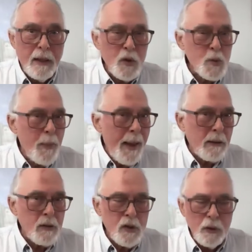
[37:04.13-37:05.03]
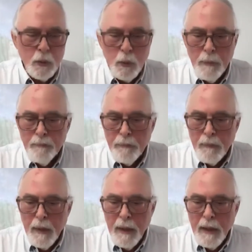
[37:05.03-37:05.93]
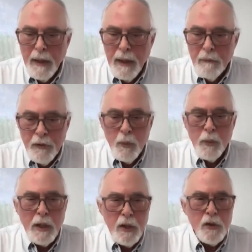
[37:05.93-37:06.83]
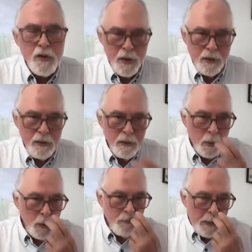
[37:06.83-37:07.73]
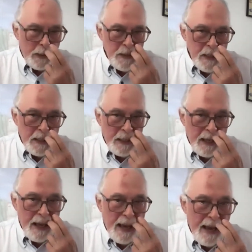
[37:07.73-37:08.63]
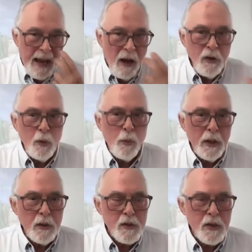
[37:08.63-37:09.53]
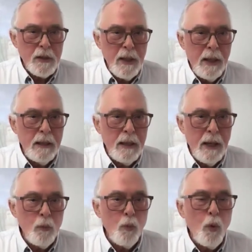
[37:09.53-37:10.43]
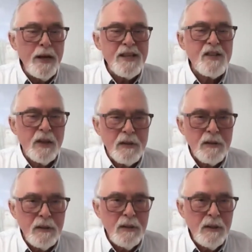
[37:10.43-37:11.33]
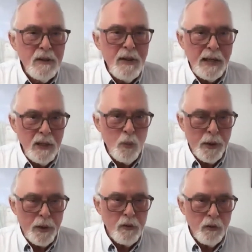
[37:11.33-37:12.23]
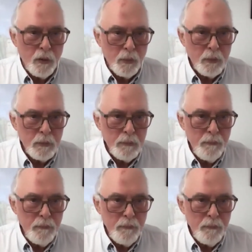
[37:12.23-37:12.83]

it goes back to, if you want to use it or you have an idea, how do you want to use it? And what is it that you want to do?